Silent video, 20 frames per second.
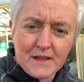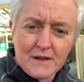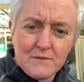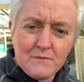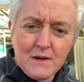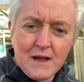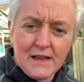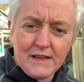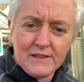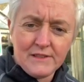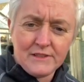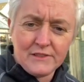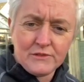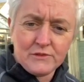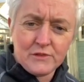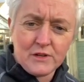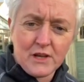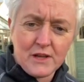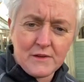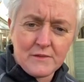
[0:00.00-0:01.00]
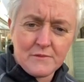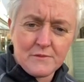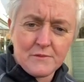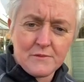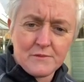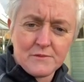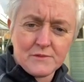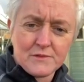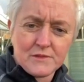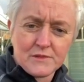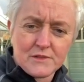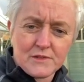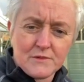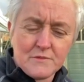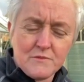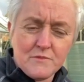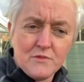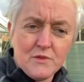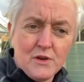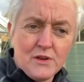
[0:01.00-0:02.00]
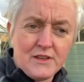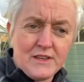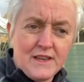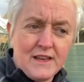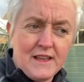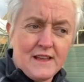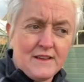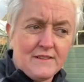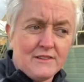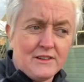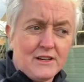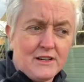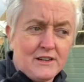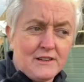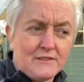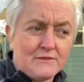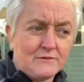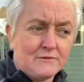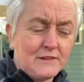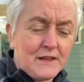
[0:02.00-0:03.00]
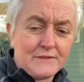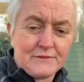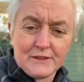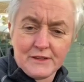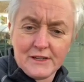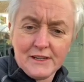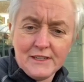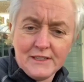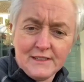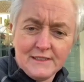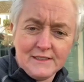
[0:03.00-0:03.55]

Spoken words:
wetland or like some wood near a river,